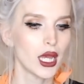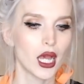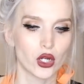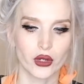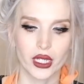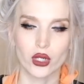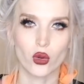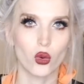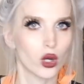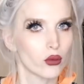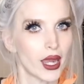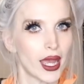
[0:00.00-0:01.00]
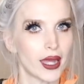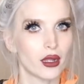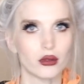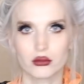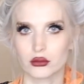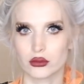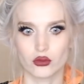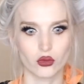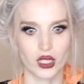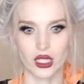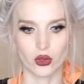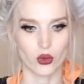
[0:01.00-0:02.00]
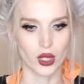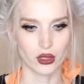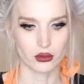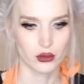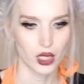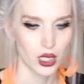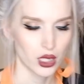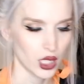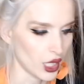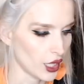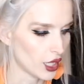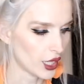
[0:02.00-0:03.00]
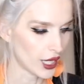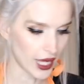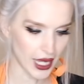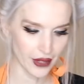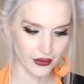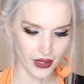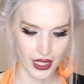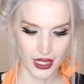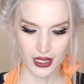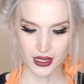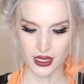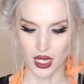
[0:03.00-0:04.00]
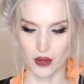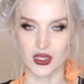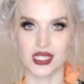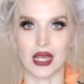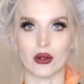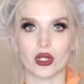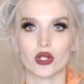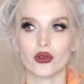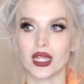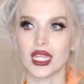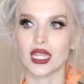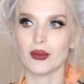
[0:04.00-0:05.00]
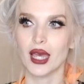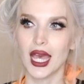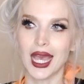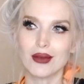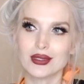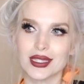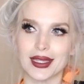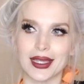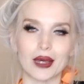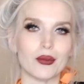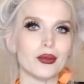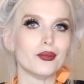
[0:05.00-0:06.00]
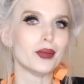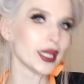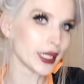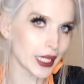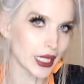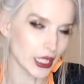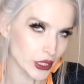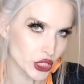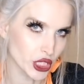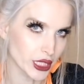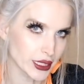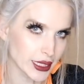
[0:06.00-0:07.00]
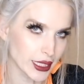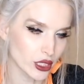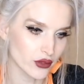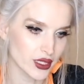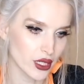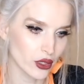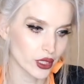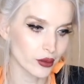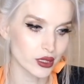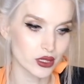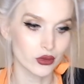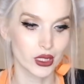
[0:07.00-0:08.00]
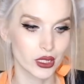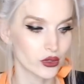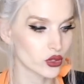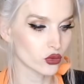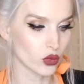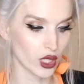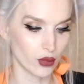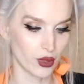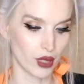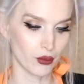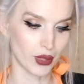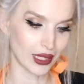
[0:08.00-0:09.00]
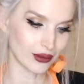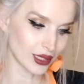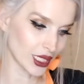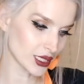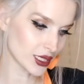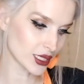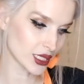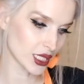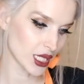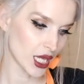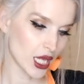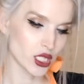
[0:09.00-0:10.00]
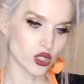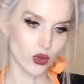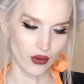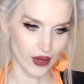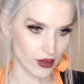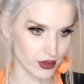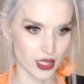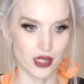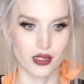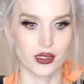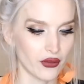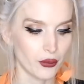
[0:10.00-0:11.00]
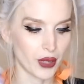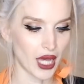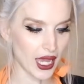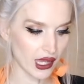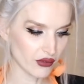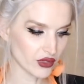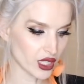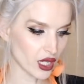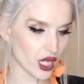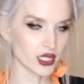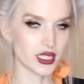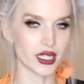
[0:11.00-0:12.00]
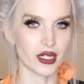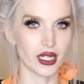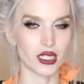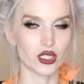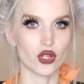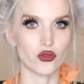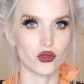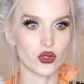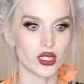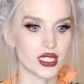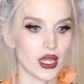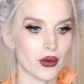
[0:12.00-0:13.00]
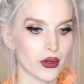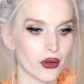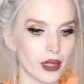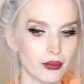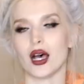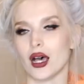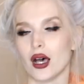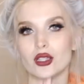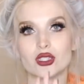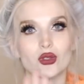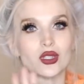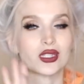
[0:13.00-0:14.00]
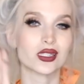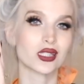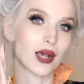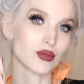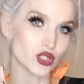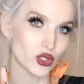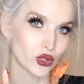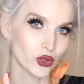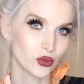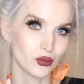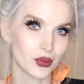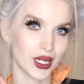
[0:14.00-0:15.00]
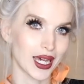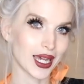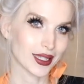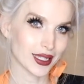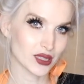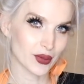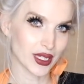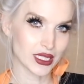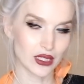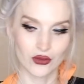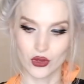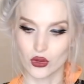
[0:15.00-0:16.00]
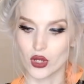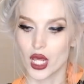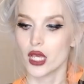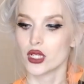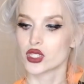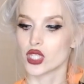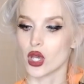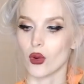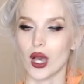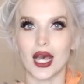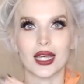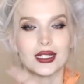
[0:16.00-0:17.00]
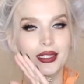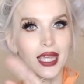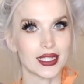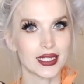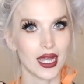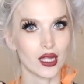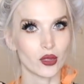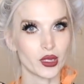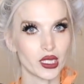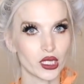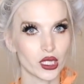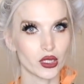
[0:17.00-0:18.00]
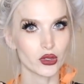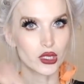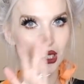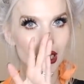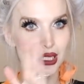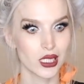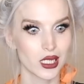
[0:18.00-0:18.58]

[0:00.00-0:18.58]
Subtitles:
Green or red, either one. And then some sour cream. I would say like a big-ish container of sour cream because we're gonna use quite a bit, but at least 12 ounces. But I have the non-dairy Tofutti sour cream. Also, this is optional, but I like spicy food. So diced jalapenos.